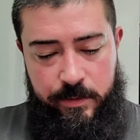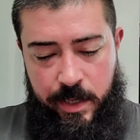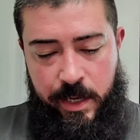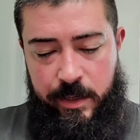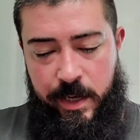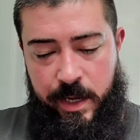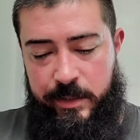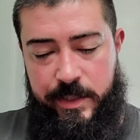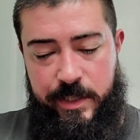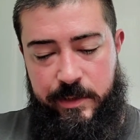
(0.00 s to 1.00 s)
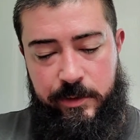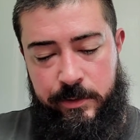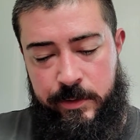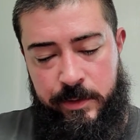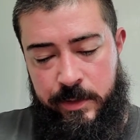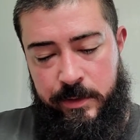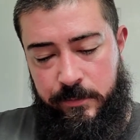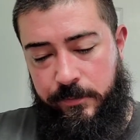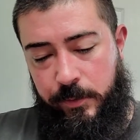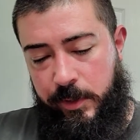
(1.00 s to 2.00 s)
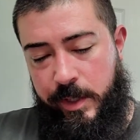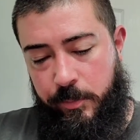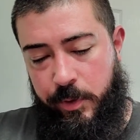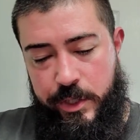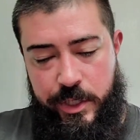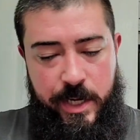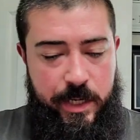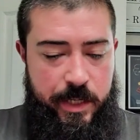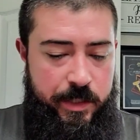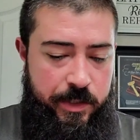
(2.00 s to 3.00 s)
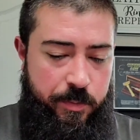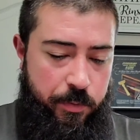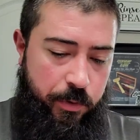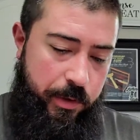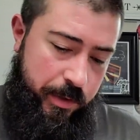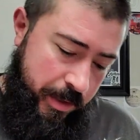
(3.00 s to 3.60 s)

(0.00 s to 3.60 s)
I, I still fully appreciate and support